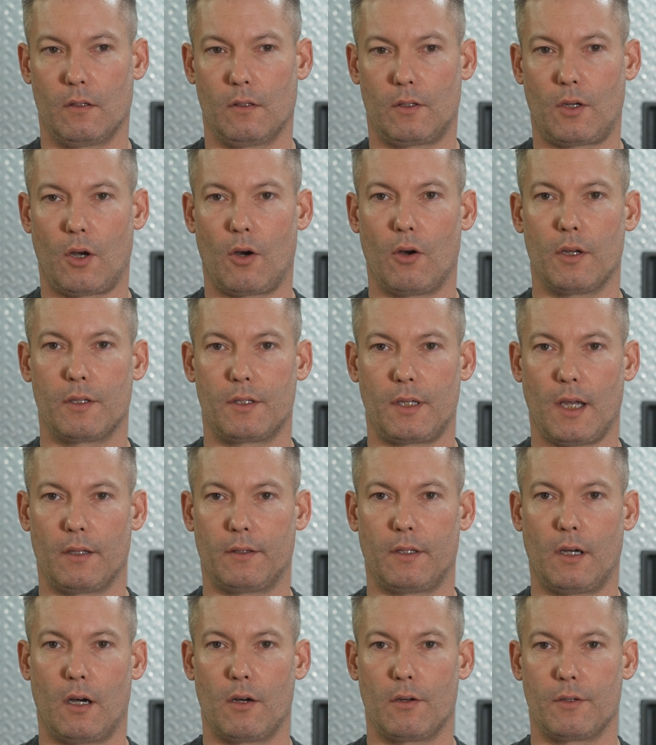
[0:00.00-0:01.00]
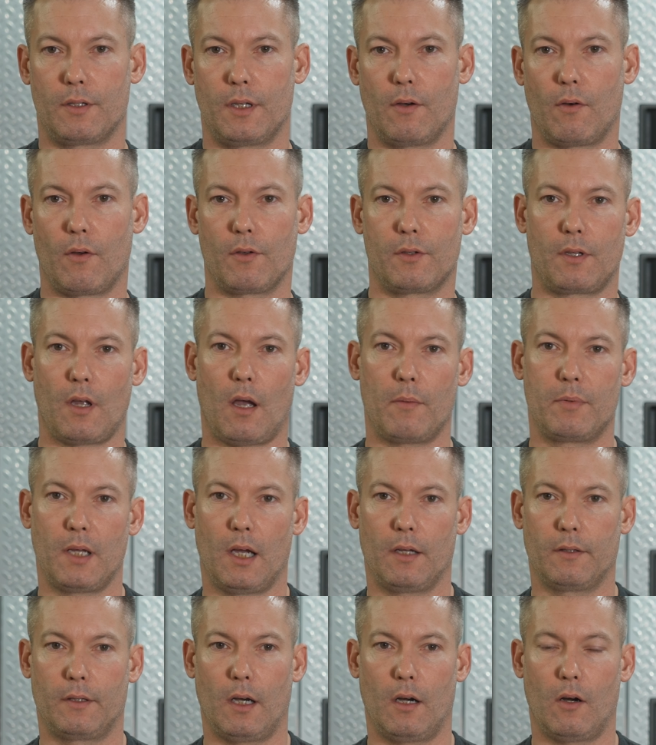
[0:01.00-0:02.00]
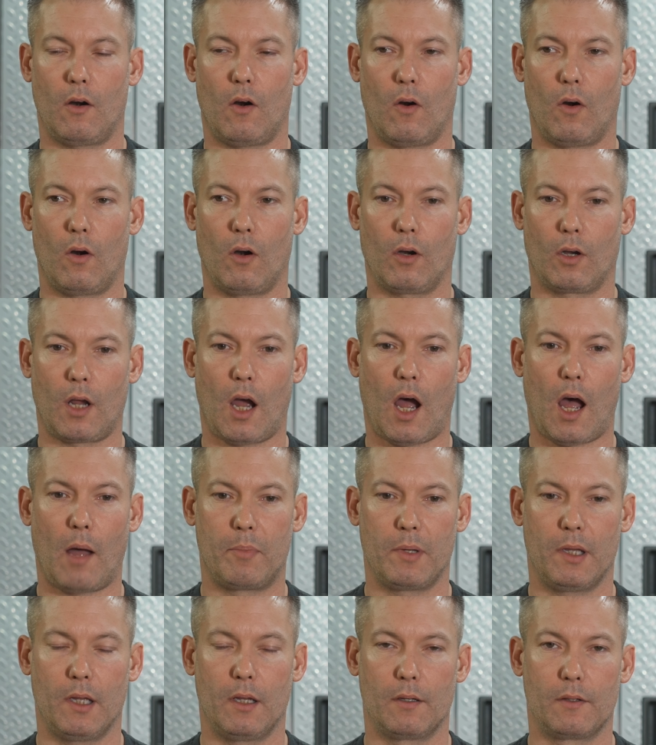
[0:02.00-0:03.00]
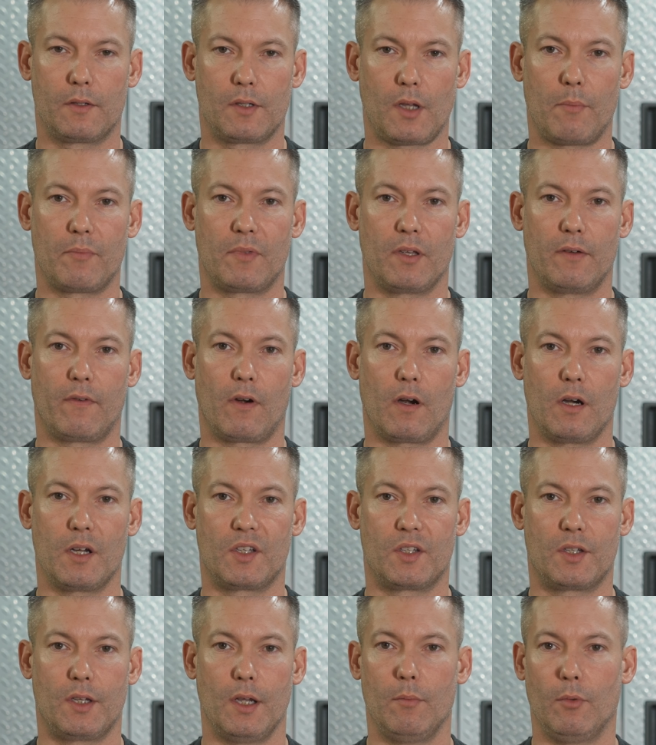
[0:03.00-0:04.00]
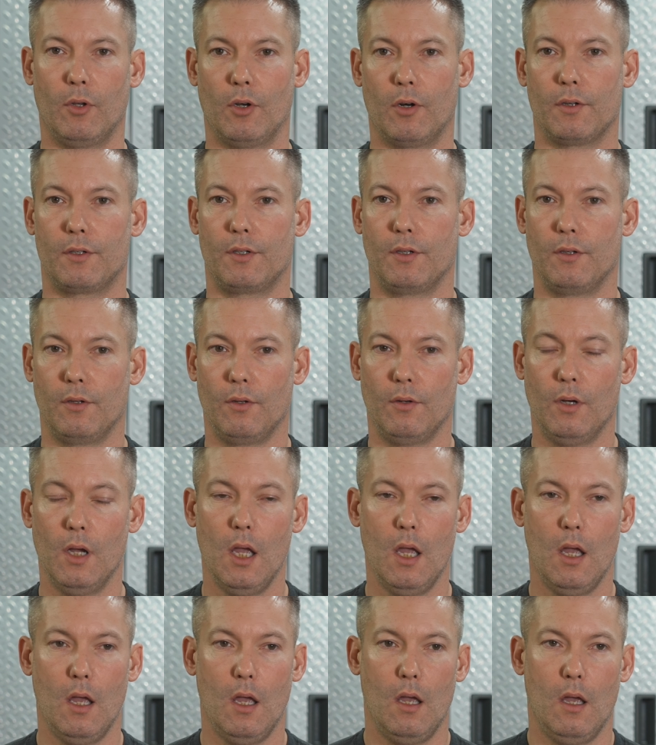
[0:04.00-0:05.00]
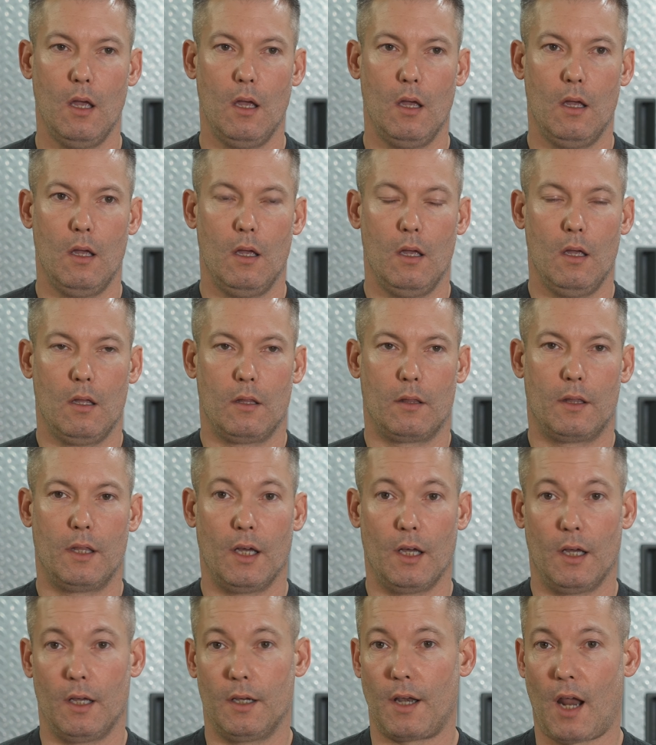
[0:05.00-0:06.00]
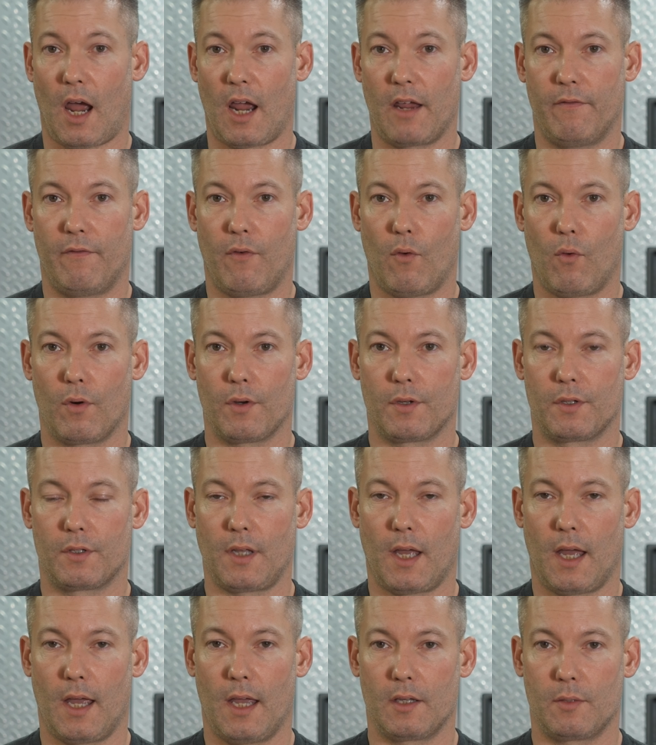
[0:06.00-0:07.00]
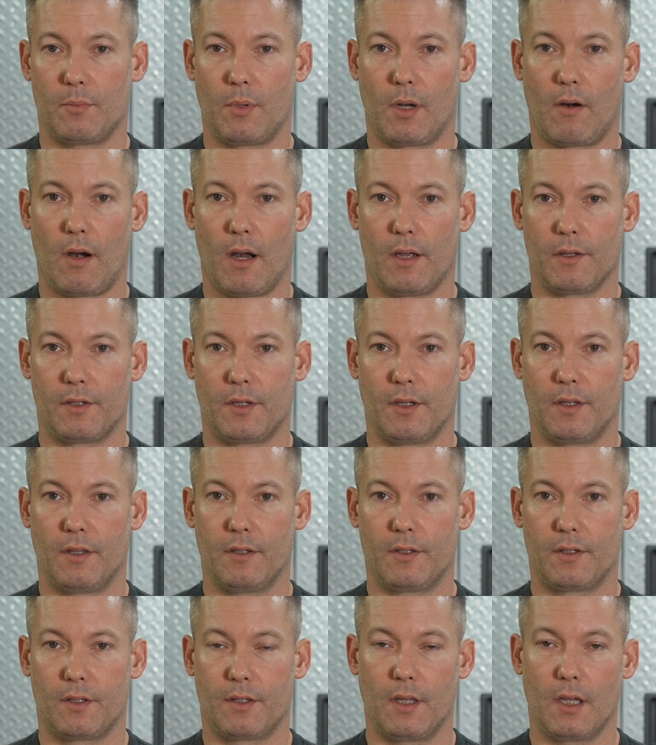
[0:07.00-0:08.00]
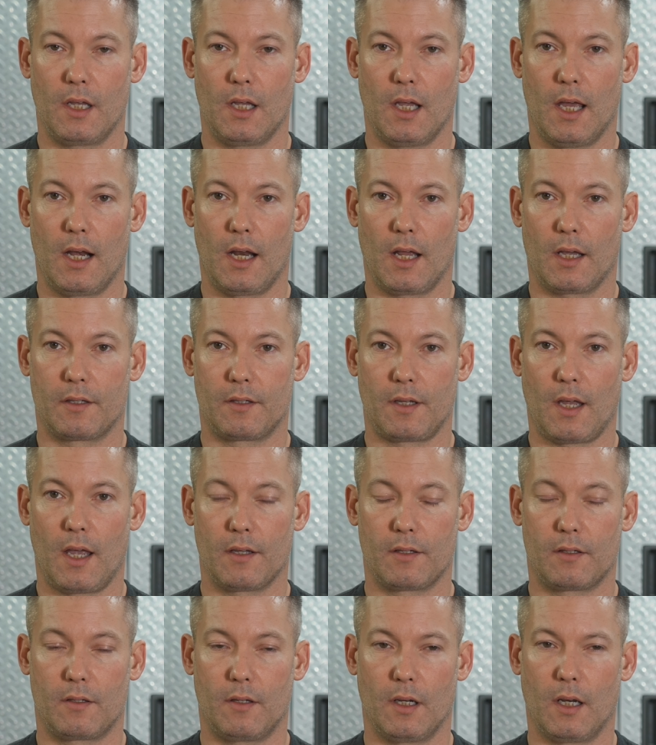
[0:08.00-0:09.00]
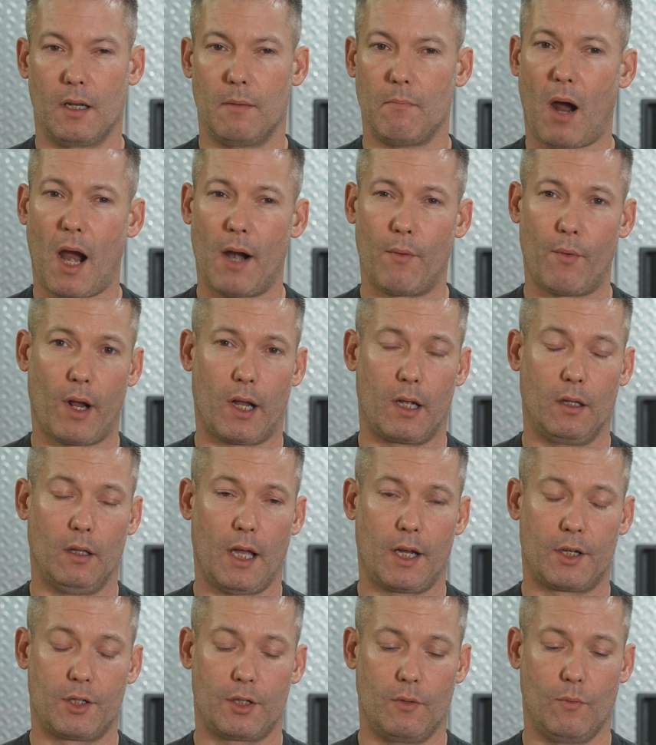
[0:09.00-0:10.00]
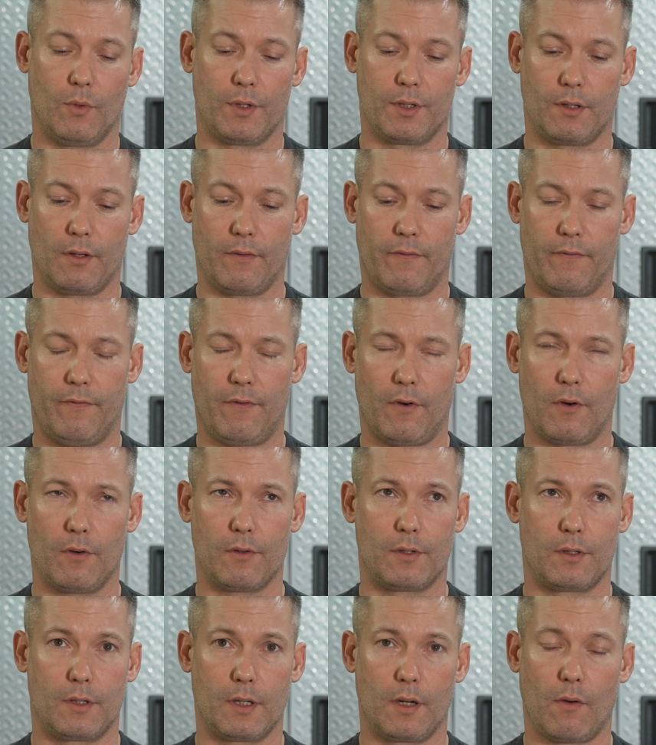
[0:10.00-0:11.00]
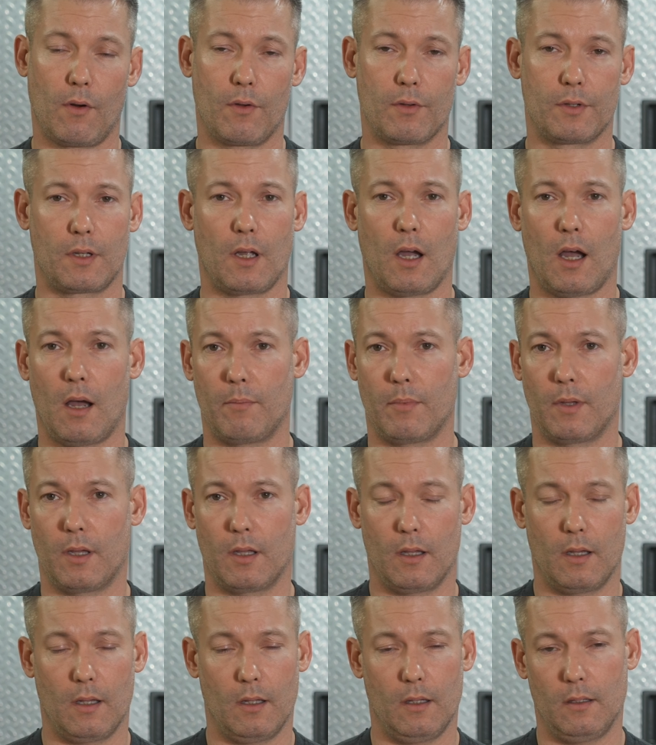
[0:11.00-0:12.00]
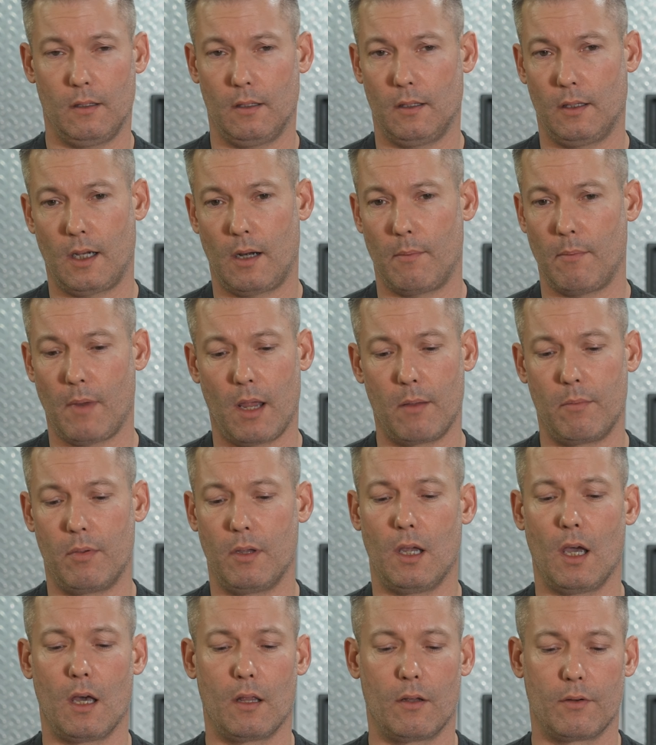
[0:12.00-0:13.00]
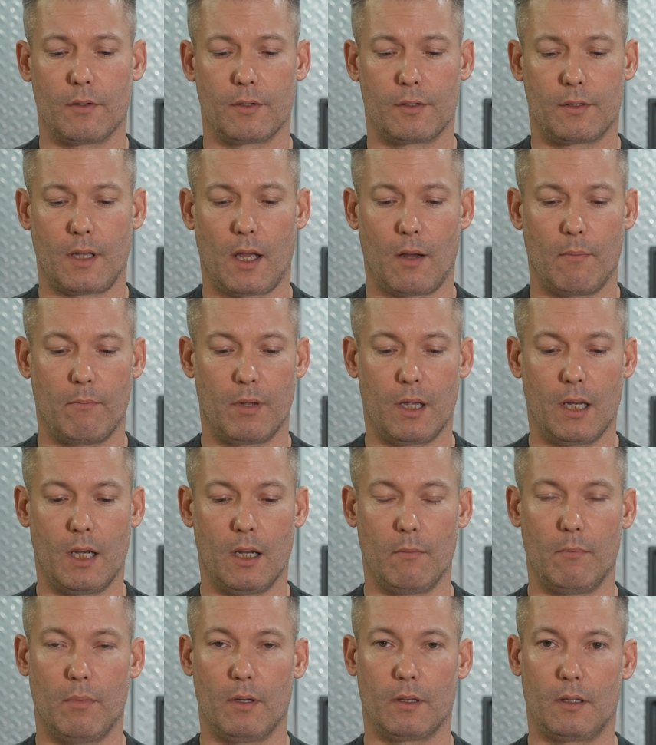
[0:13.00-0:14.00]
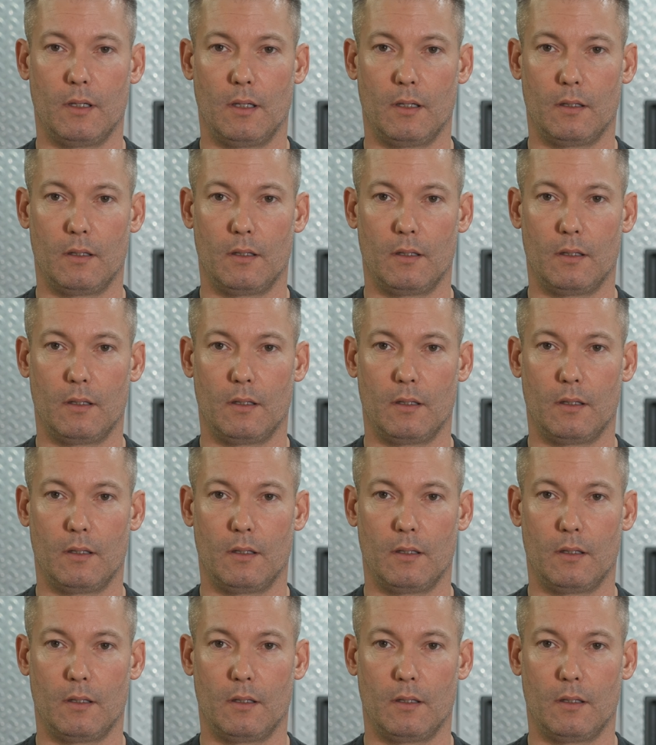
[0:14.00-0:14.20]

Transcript: turrets out there or zero stops out there are copying something very similar to the Nightforce that has been around since the NXS, and in my recollection was the first zero stop. Eh, eh, there may be others that beat it, but